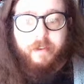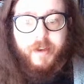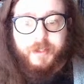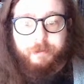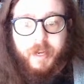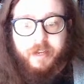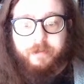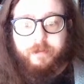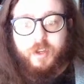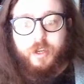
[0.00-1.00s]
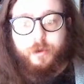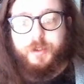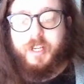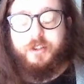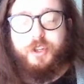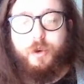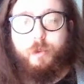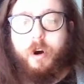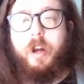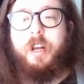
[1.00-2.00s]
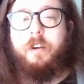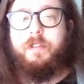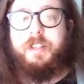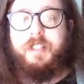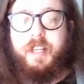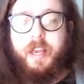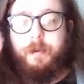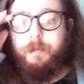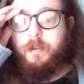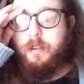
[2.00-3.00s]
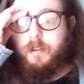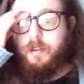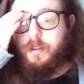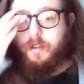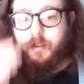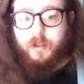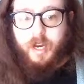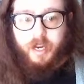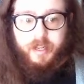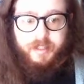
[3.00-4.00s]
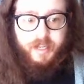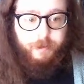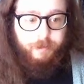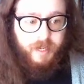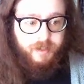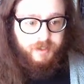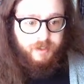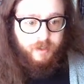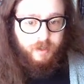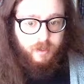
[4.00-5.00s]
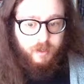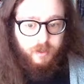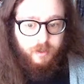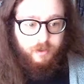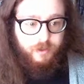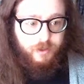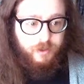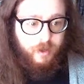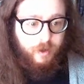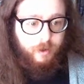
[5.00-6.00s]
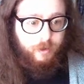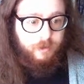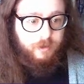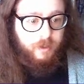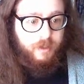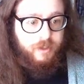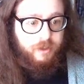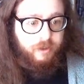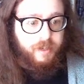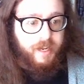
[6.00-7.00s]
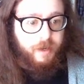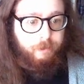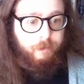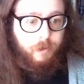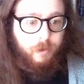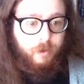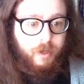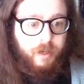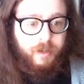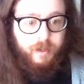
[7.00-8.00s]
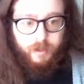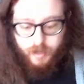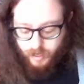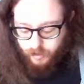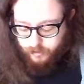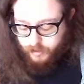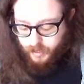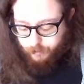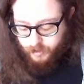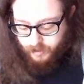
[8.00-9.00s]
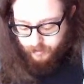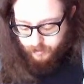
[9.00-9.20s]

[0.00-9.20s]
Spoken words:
as many views as you want of the same database. So let's create a board, and I'll name it